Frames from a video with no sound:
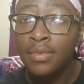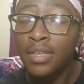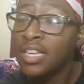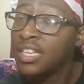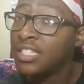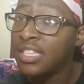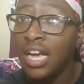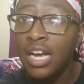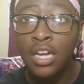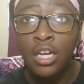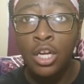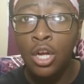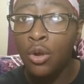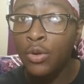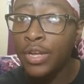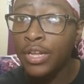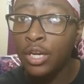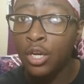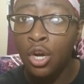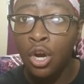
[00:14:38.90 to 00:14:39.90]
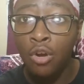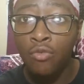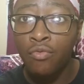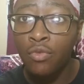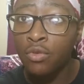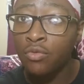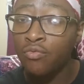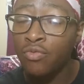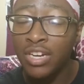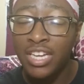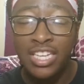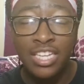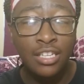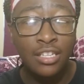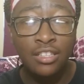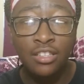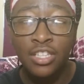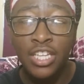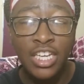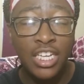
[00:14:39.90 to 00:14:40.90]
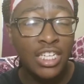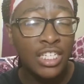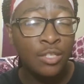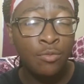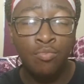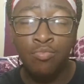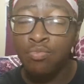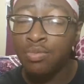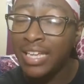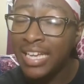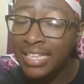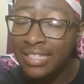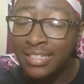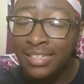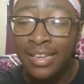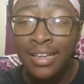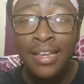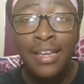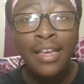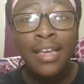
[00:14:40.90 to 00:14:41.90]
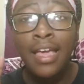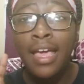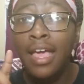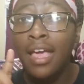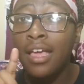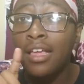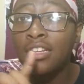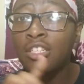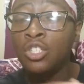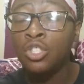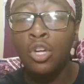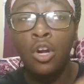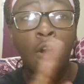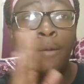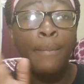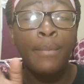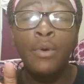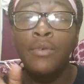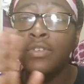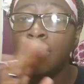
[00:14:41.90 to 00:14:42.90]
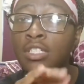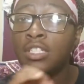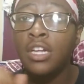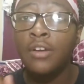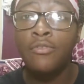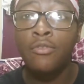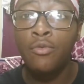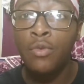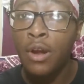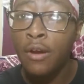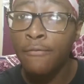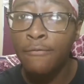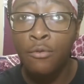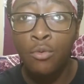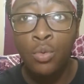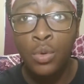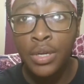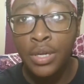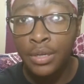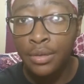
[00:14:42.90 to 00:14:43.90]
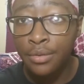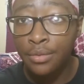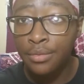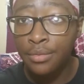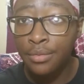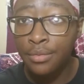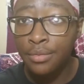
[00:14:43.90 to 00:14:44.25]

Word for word: Cause I can go get a cart real rickety lickety split and start moving stuff around for real.